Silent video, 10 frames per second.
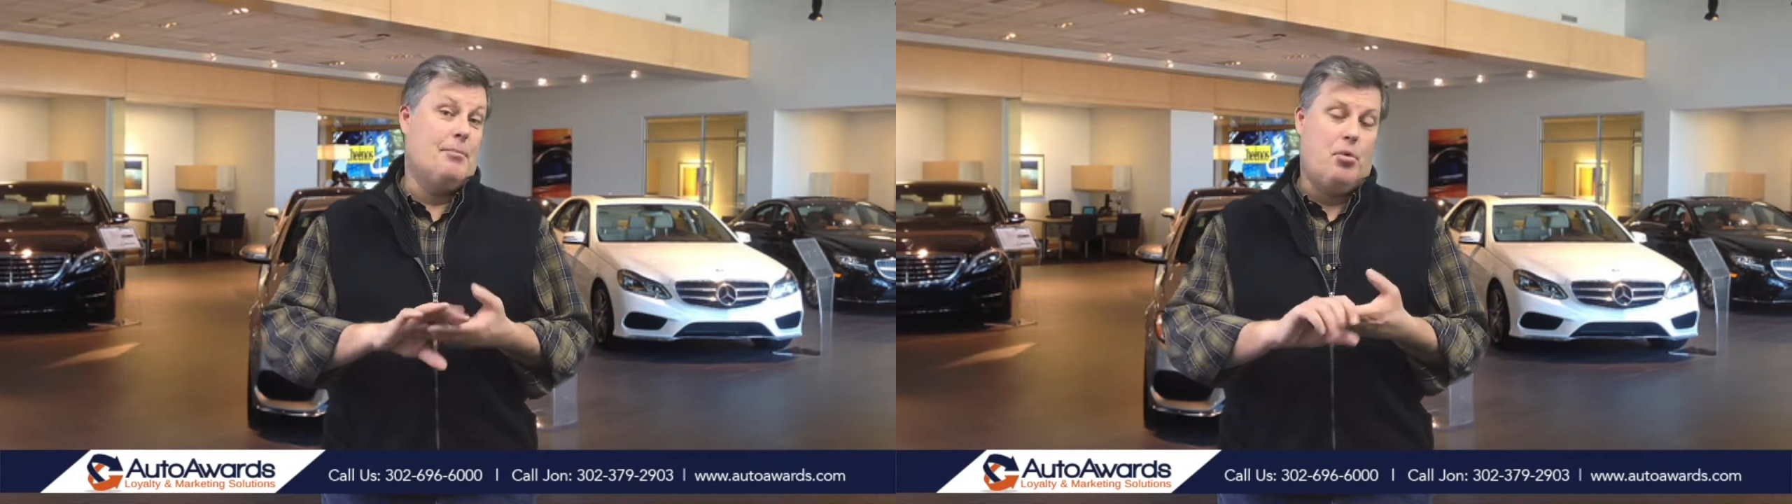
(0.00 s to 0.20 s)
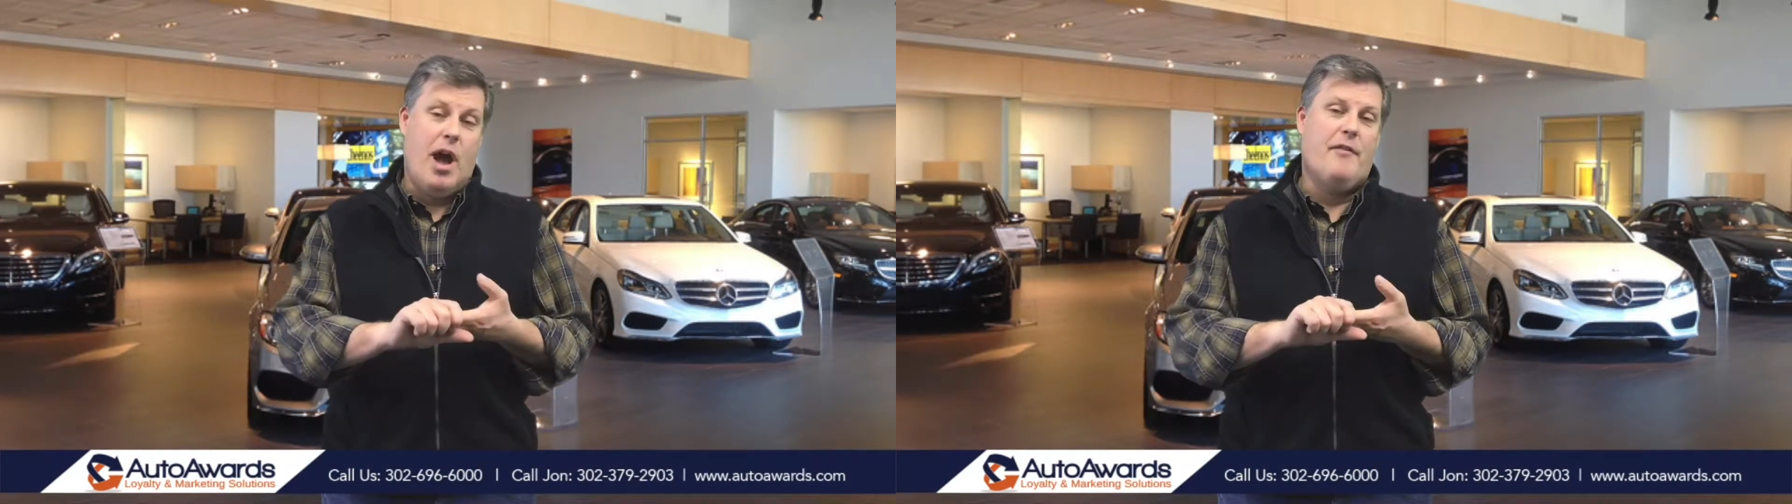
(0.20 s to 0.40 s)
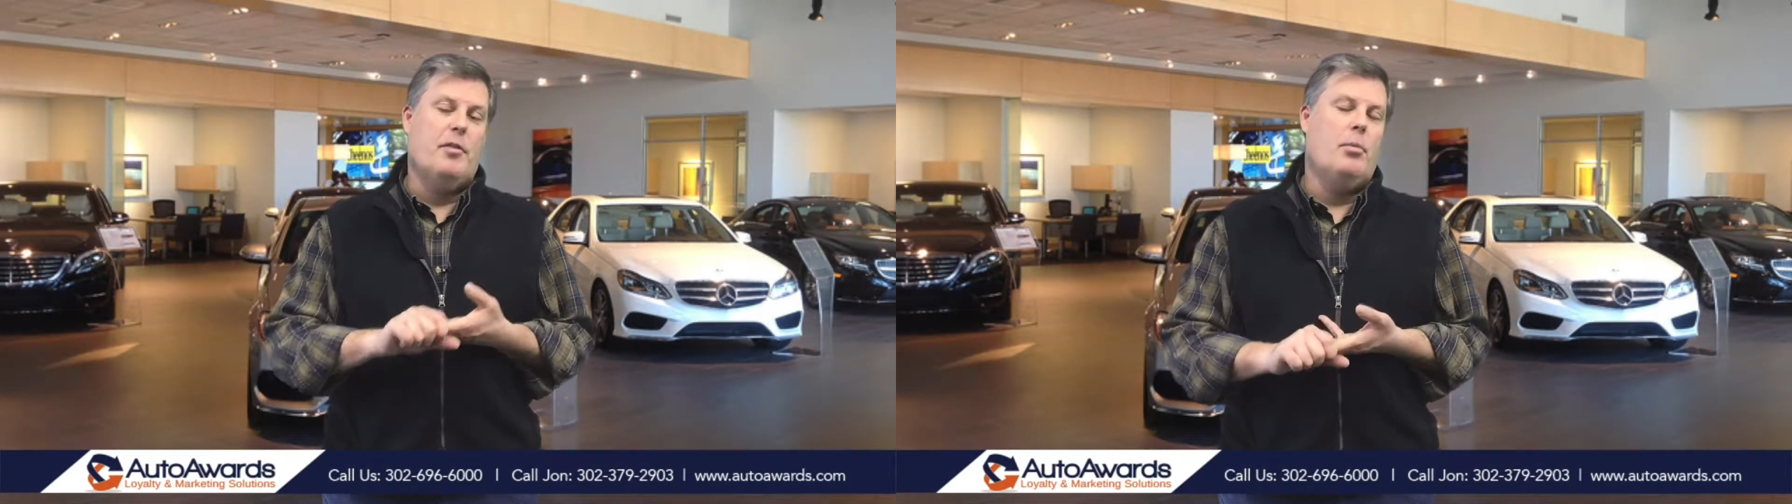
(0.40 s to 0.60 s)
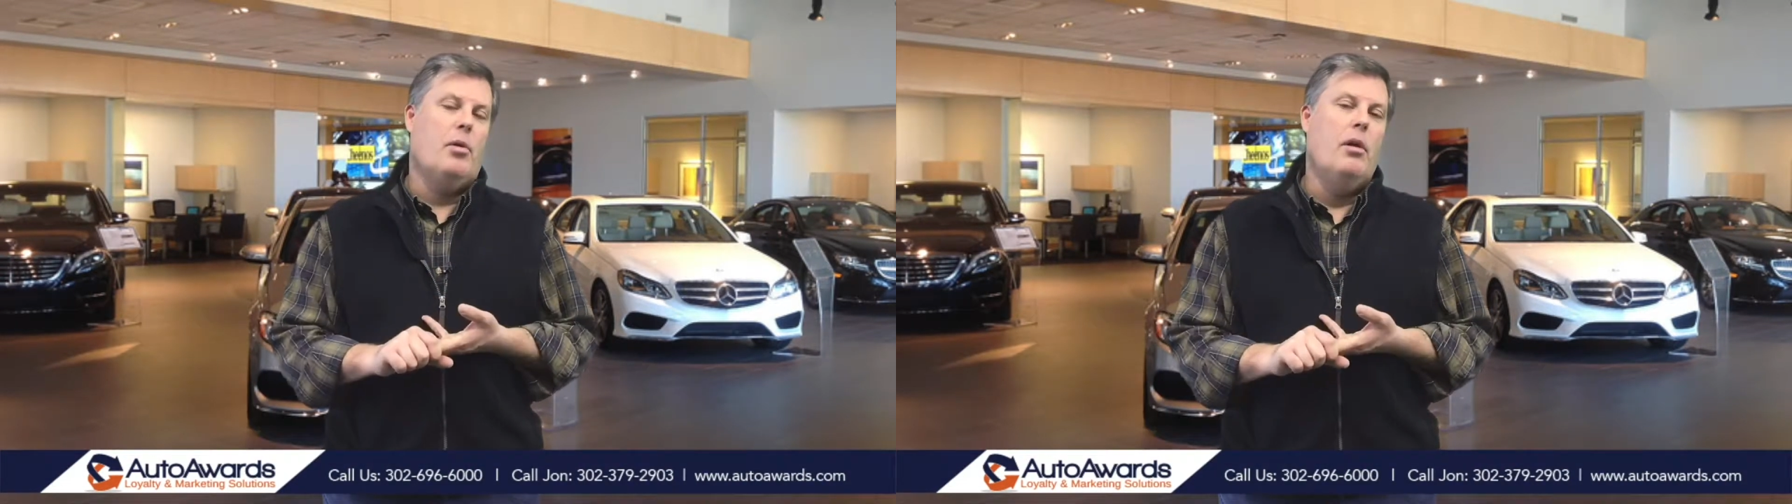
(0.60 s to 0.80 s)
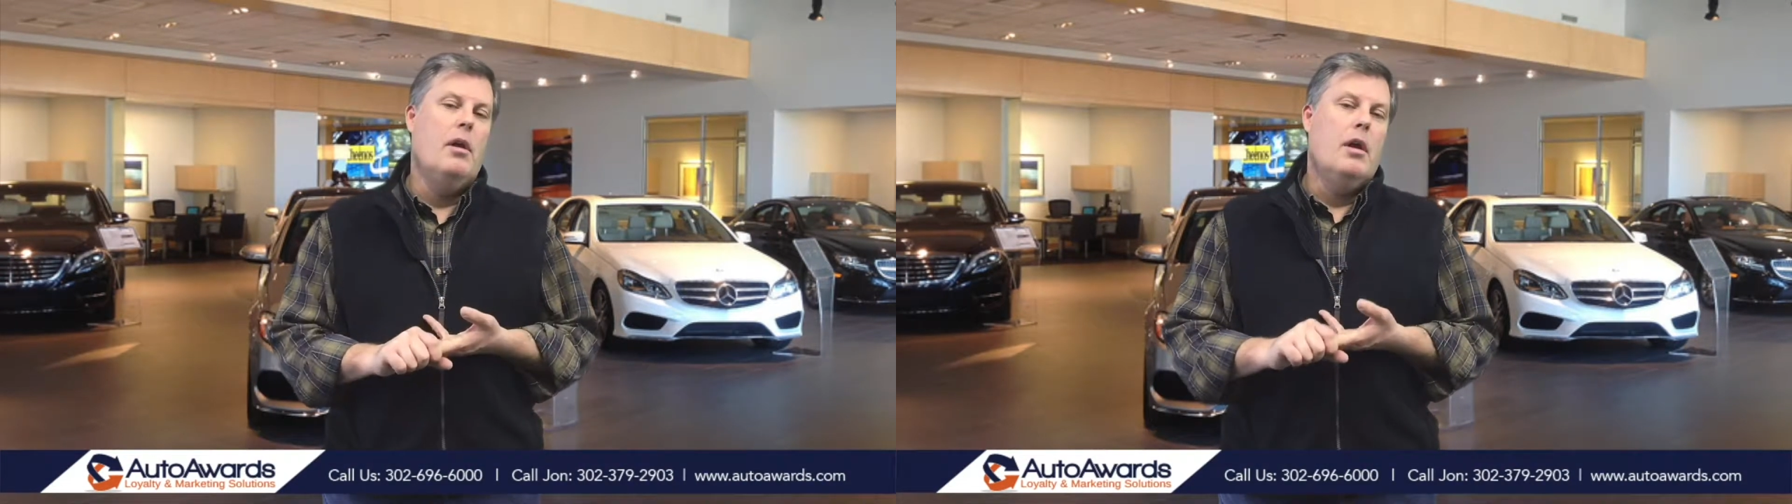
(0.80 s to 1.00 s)
and
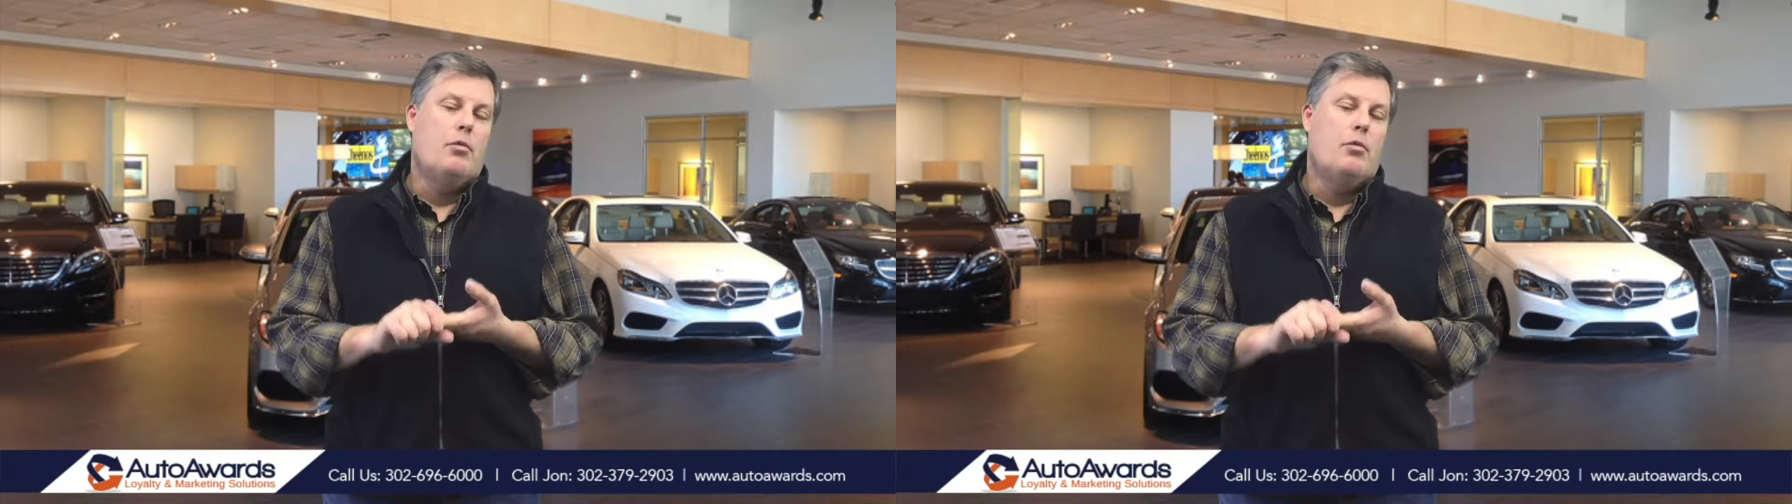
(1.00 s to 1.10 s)
profitable